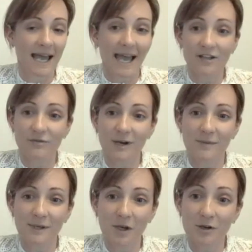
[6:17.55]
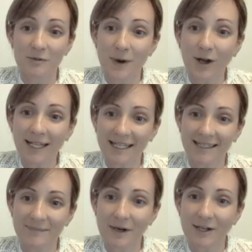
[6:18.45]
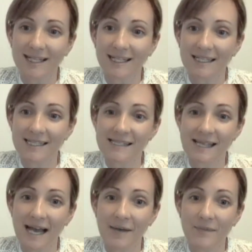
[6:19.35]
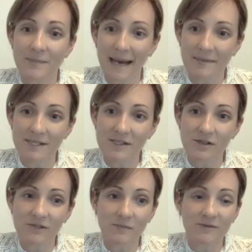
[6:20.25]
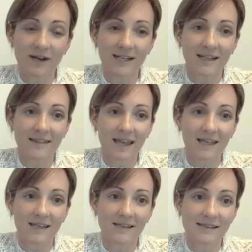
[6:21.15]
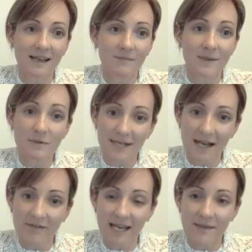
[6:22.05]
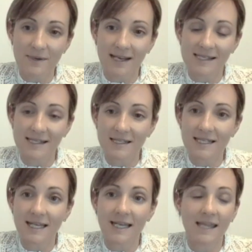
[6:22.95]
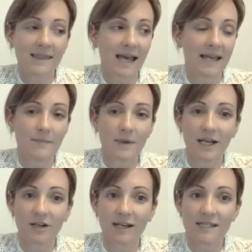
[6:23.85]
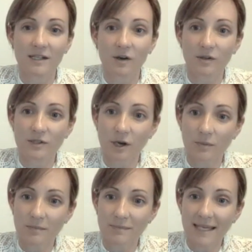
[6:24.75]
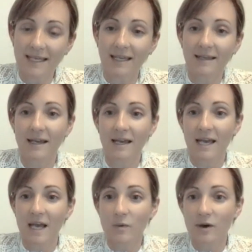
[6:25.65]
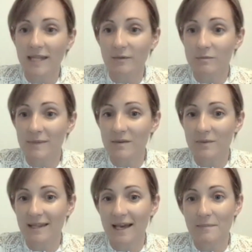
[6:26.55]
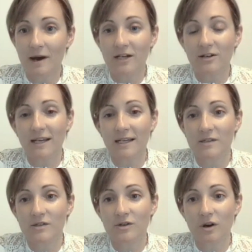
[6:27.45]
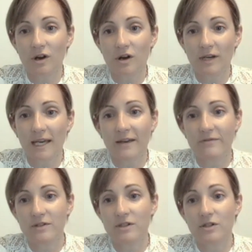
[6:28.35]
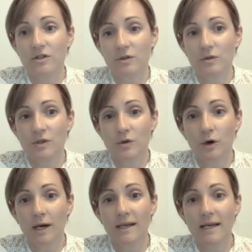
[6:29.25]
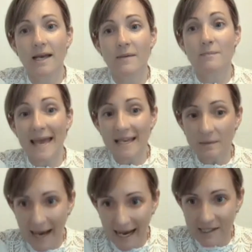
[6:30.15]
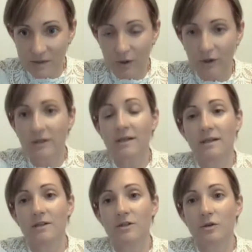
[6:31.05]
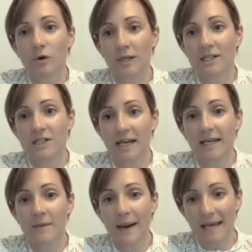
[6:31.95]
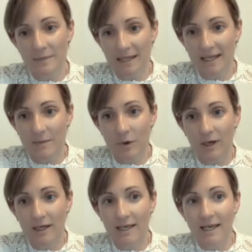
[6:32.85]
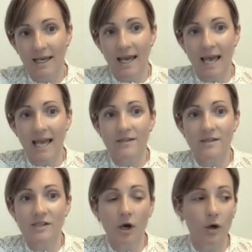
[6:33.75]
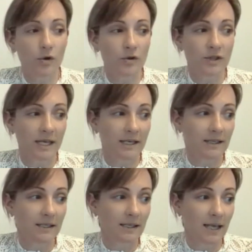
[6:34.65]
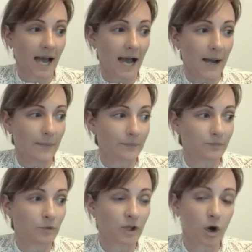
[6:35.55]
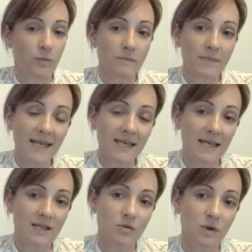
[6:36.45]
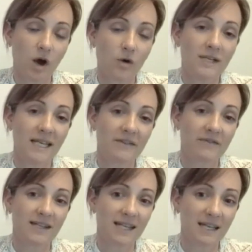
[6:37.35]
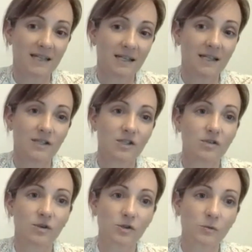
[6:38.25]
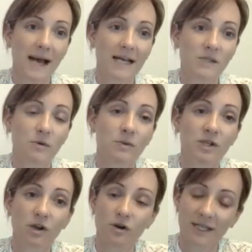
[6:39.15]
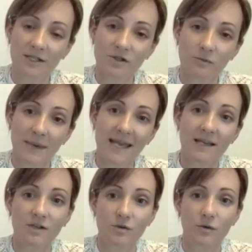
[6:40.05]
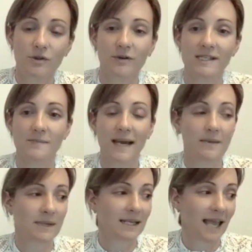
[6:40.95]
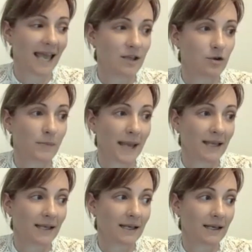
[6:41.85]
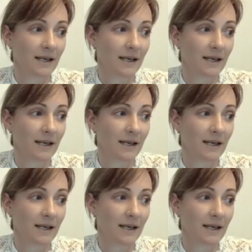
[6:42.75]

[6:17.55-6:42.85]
And you've probably heard of Poly. Poly is the payment service provider that is a member now of the API Centre, and they are migrating onto open banking. And what that will mean when they migrate is you no longer have to use your bank password to initiate a payment anymore. And so with open banking, you will only ever need to use your password when you log into your bank and you authorise a payment at your bank.